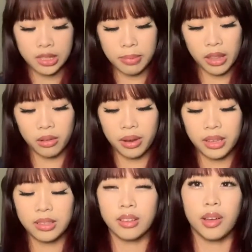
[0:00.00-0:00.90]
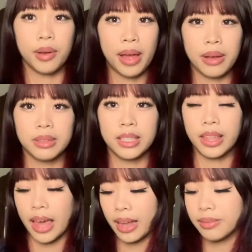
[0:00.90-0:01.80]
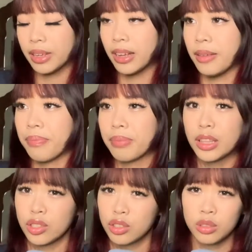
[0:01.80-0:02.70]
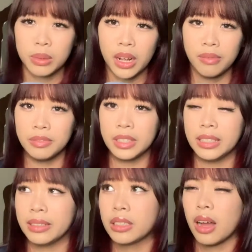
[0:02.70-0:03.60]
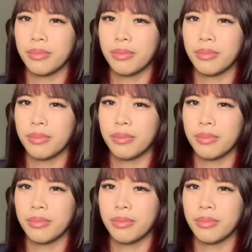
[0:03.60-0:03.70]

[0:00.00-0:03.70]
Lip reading: by the way, so I would say that. But they're super comfy.